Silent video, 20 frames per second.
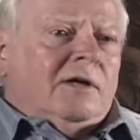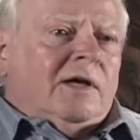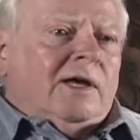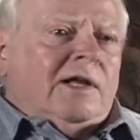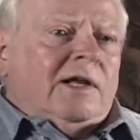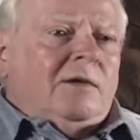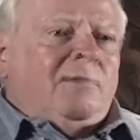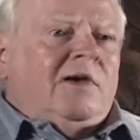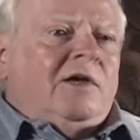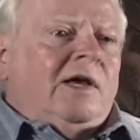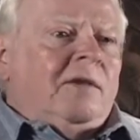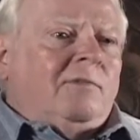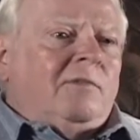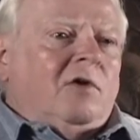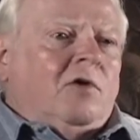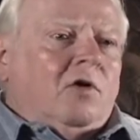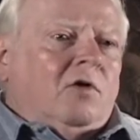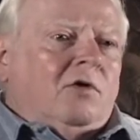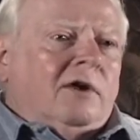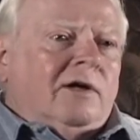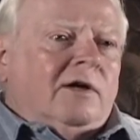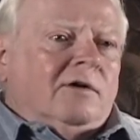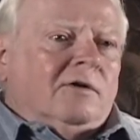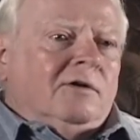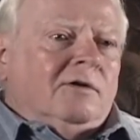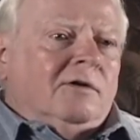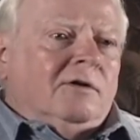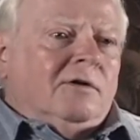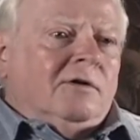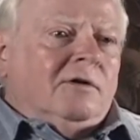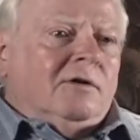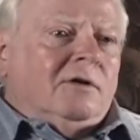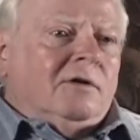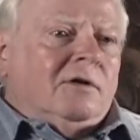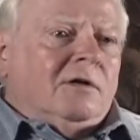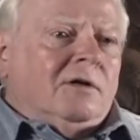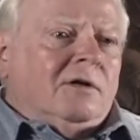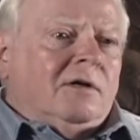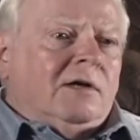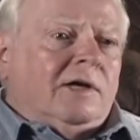And he became a lawyer.
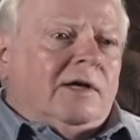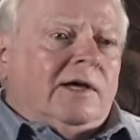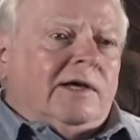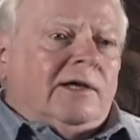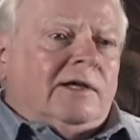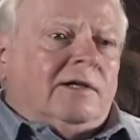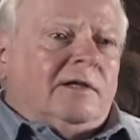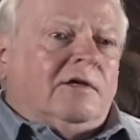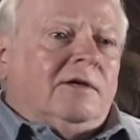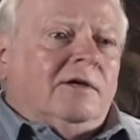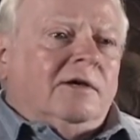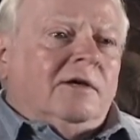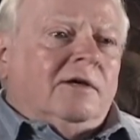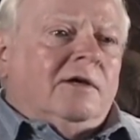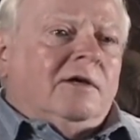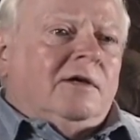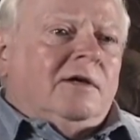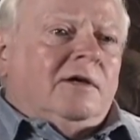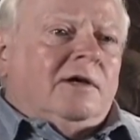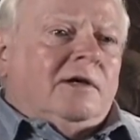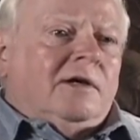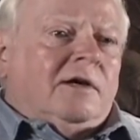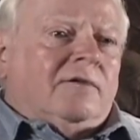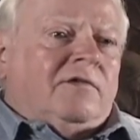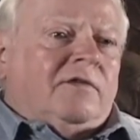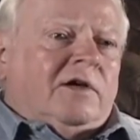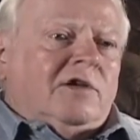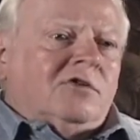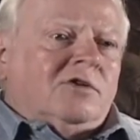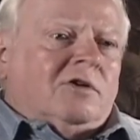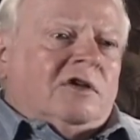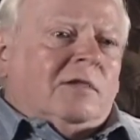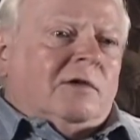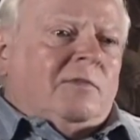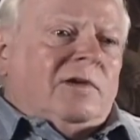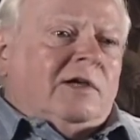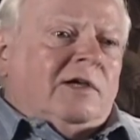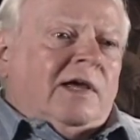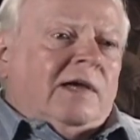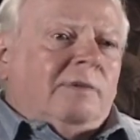and eventually
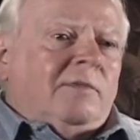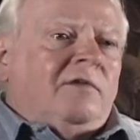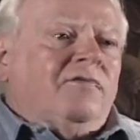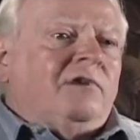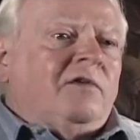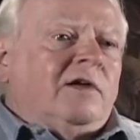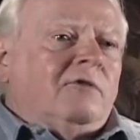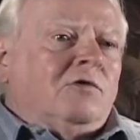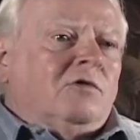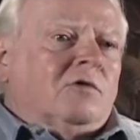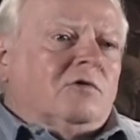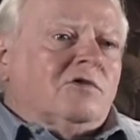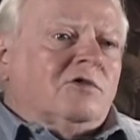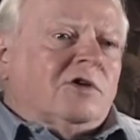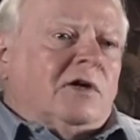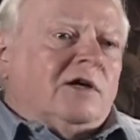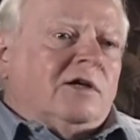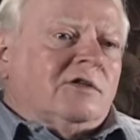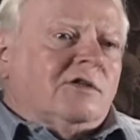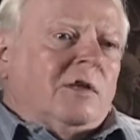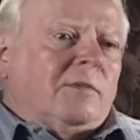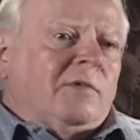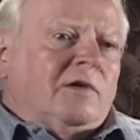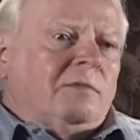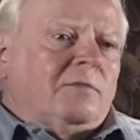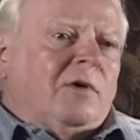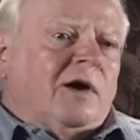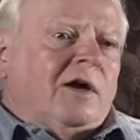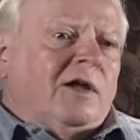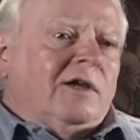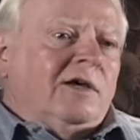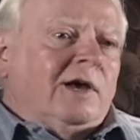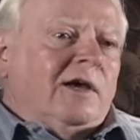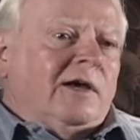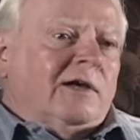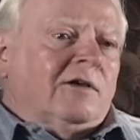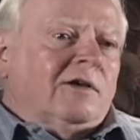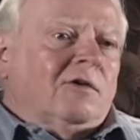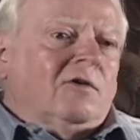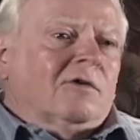became a federal judge up in
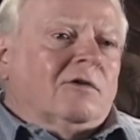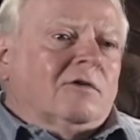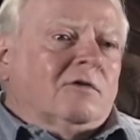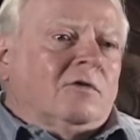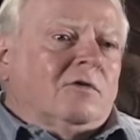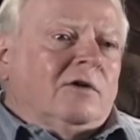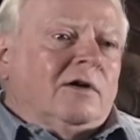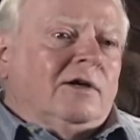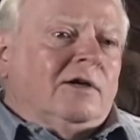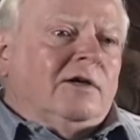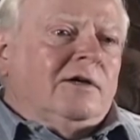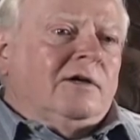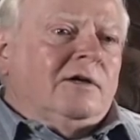Pontiac, Illinois,